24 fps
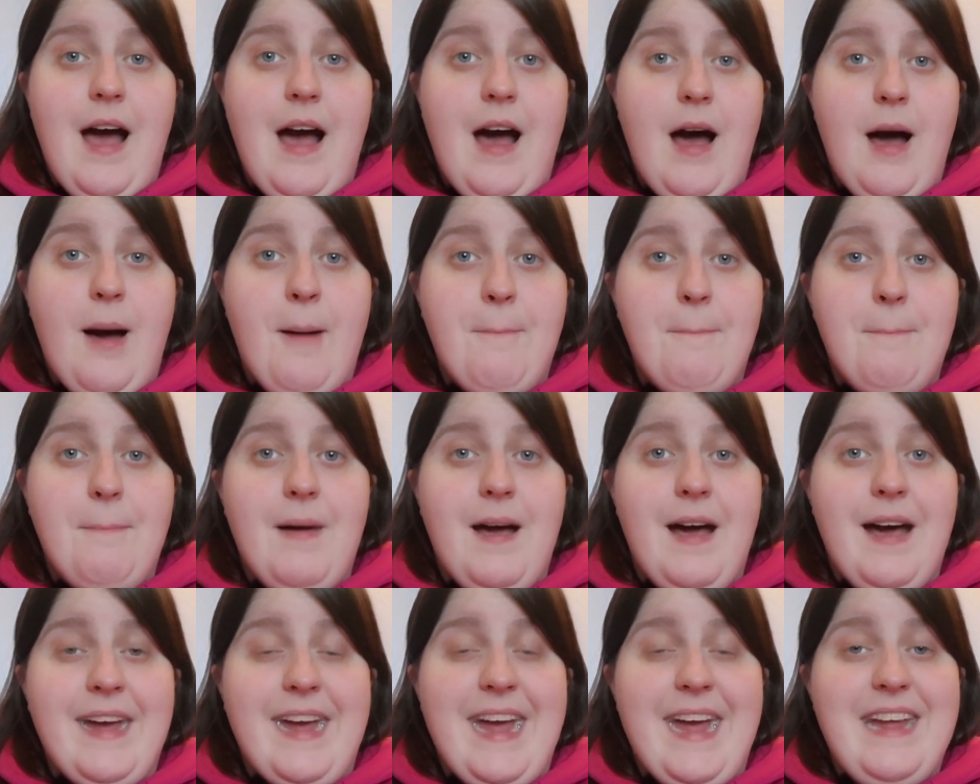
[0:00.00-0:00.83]

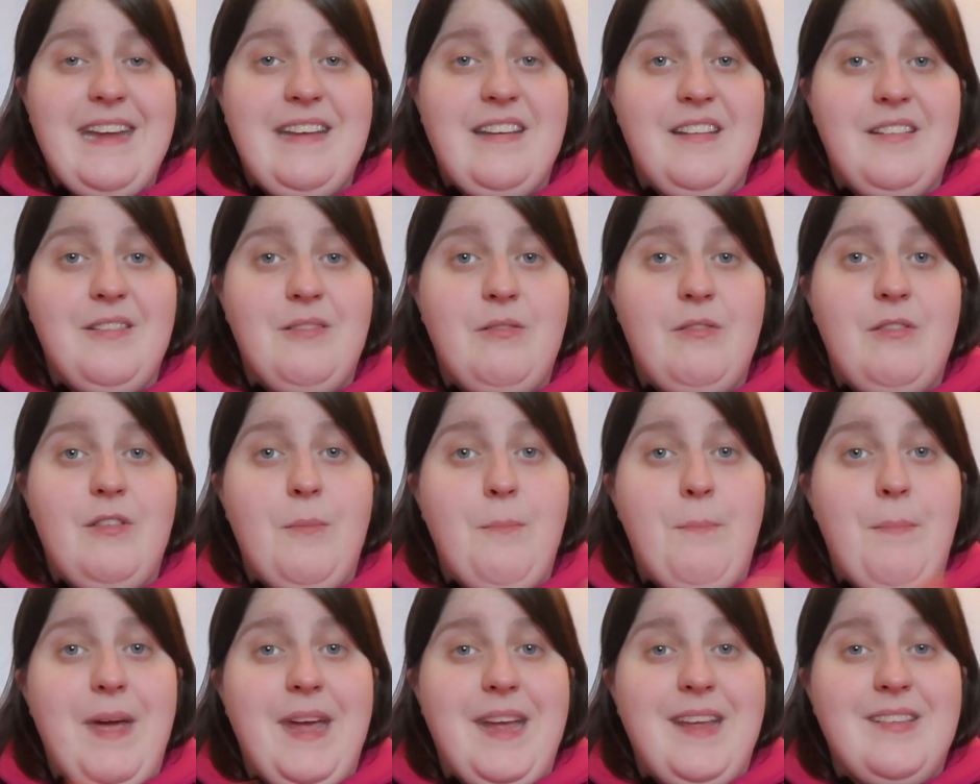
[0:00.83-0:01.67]
a kind of
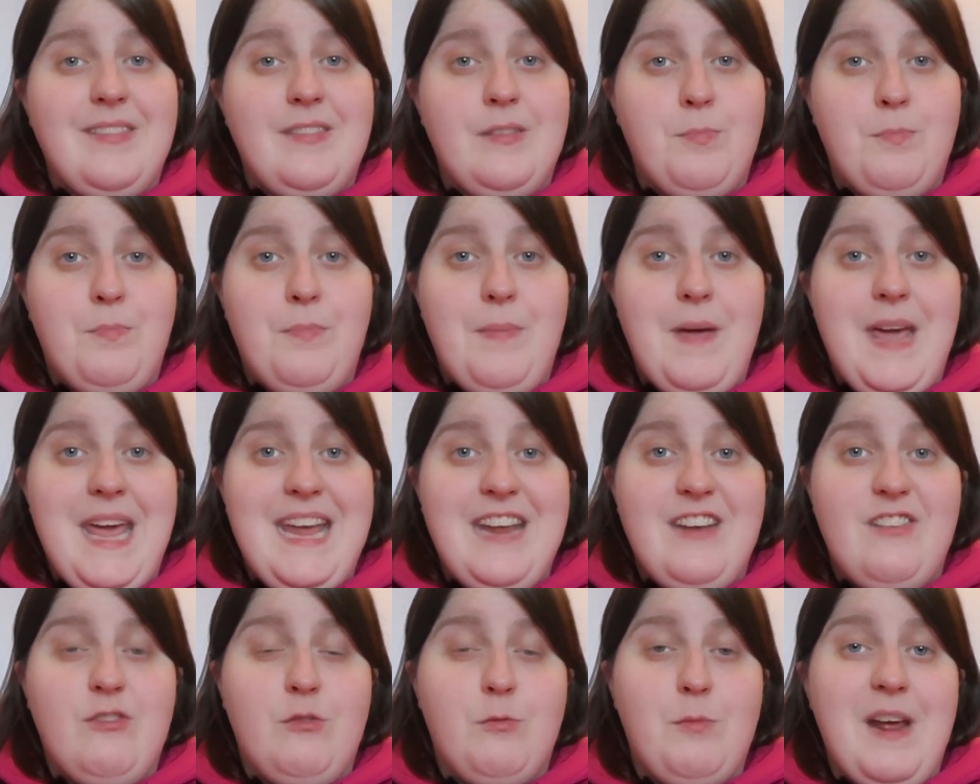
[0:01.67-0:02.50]
big
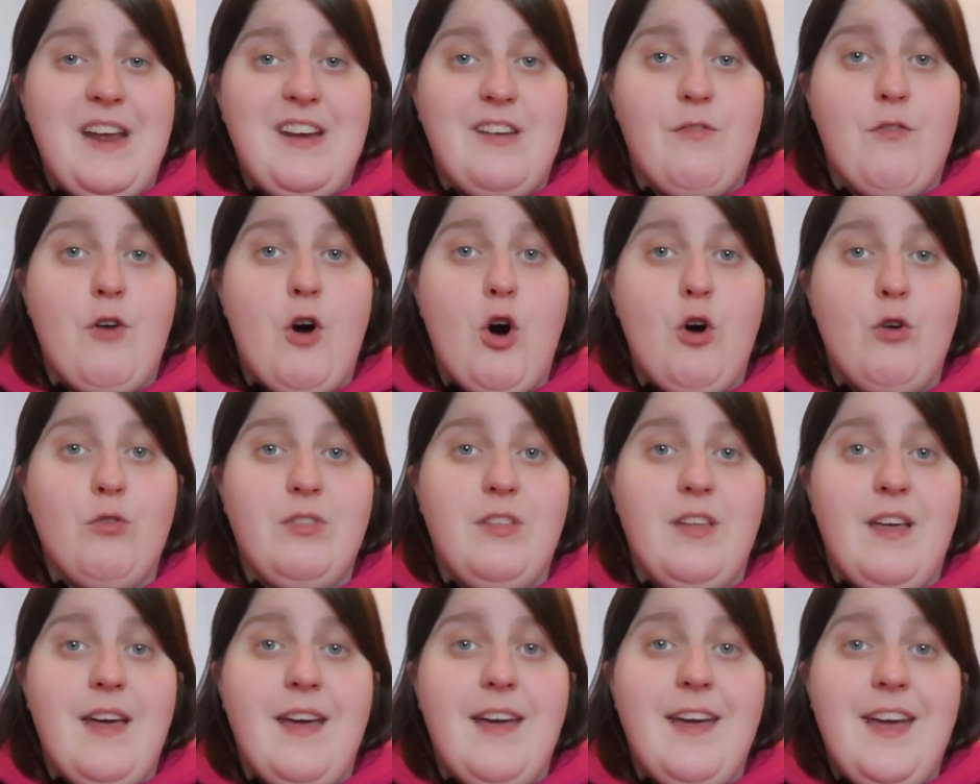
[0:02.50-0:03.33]
page spread of all
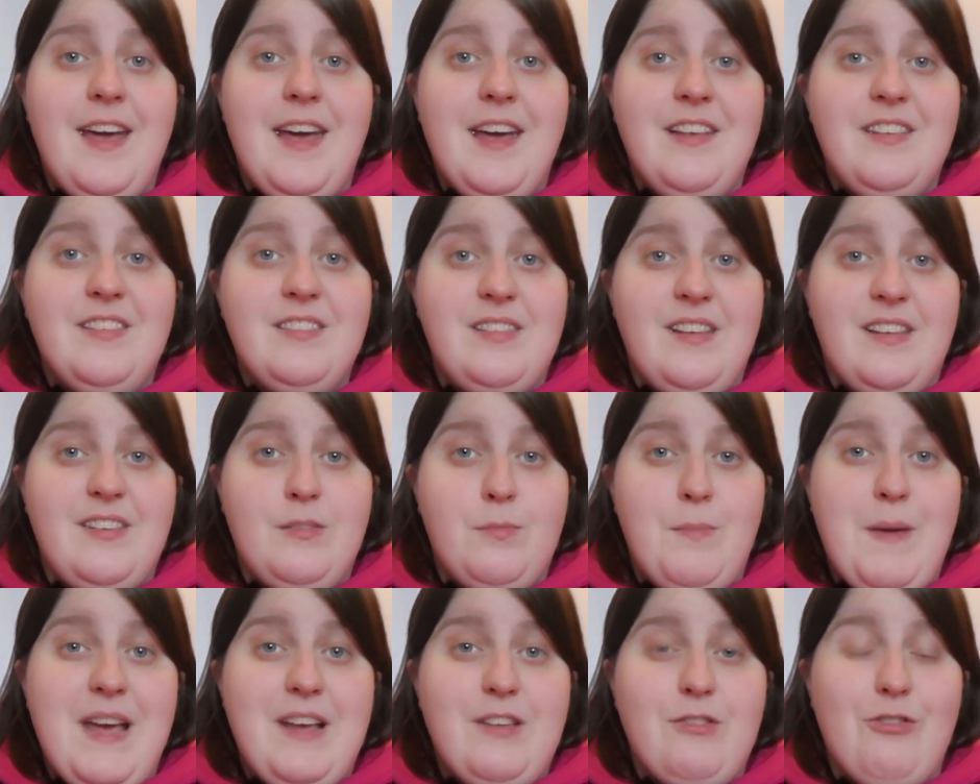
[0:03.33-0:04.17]
the
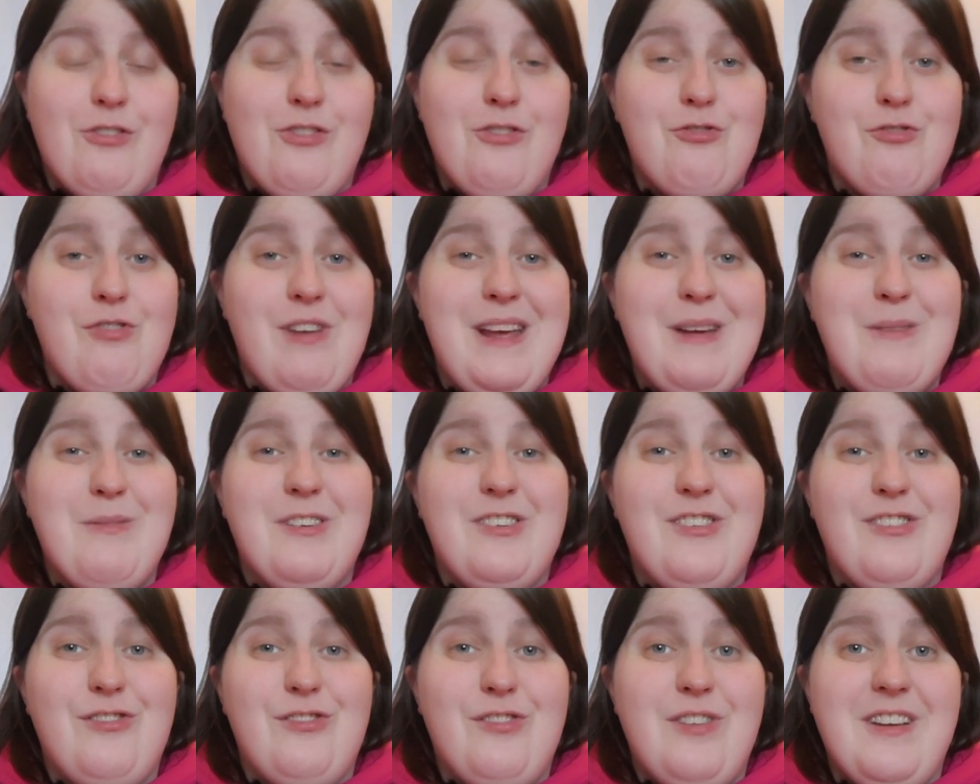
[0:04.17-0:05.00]
suspects on the train,
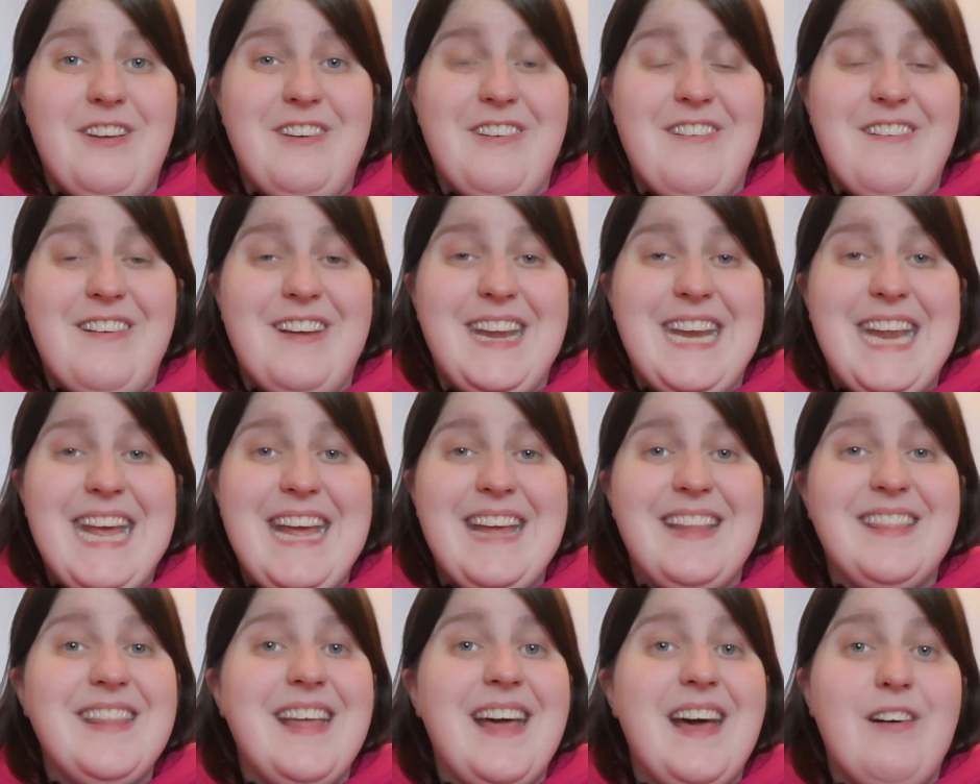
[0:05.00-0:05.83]
which is really, really
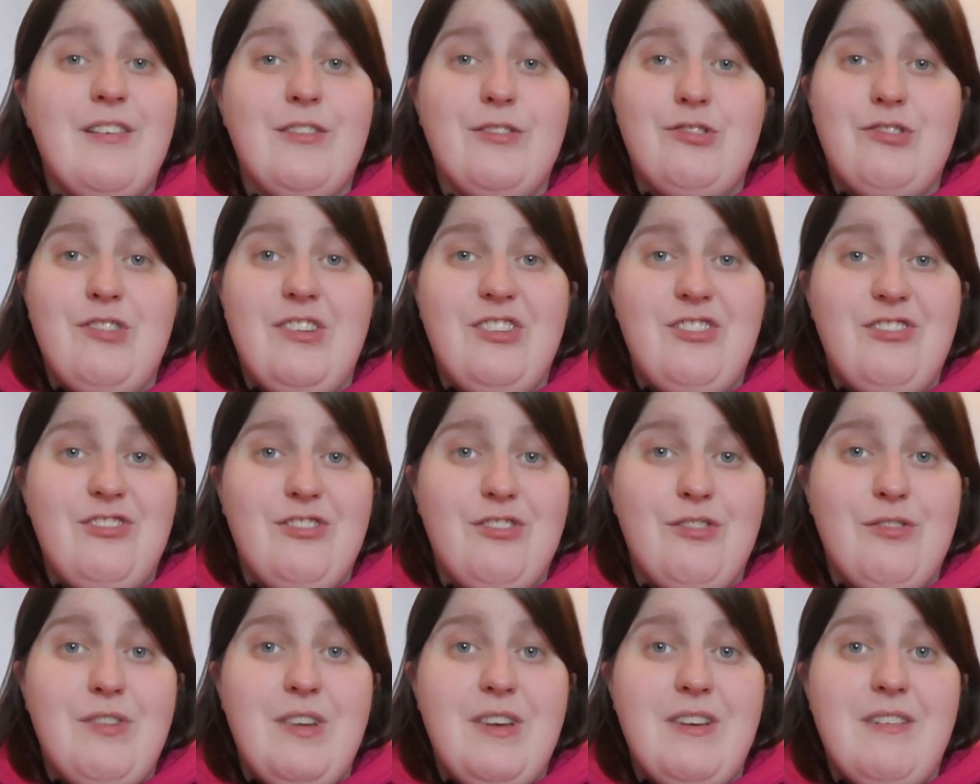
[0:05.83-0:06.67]
great, and the illustrations
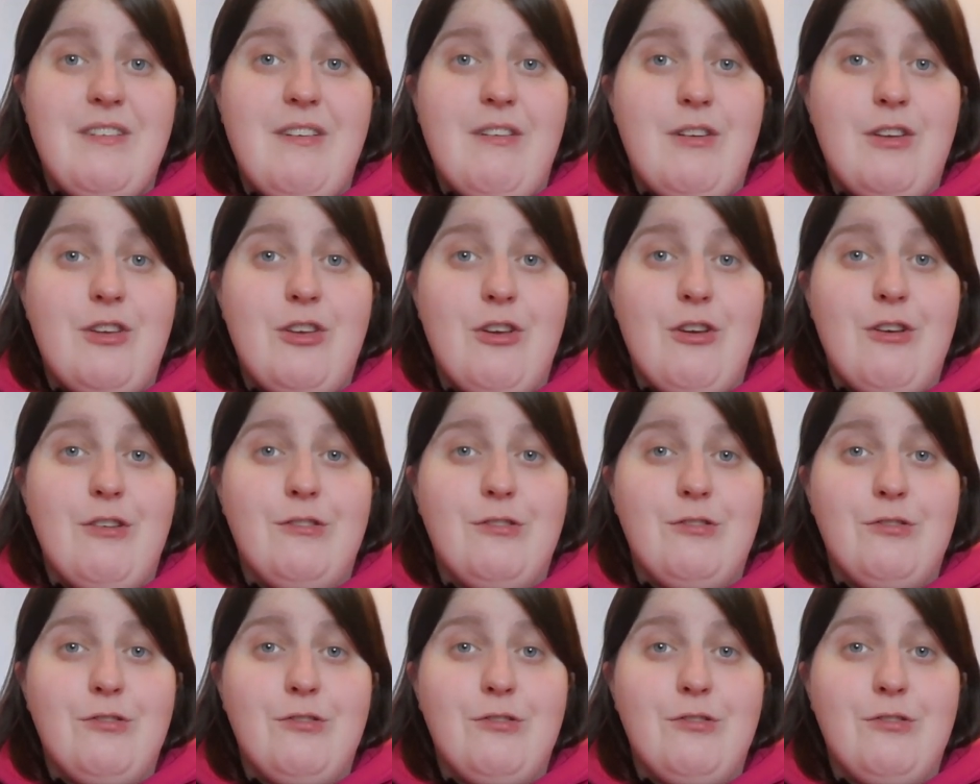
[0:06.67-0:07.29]
are really, really cute.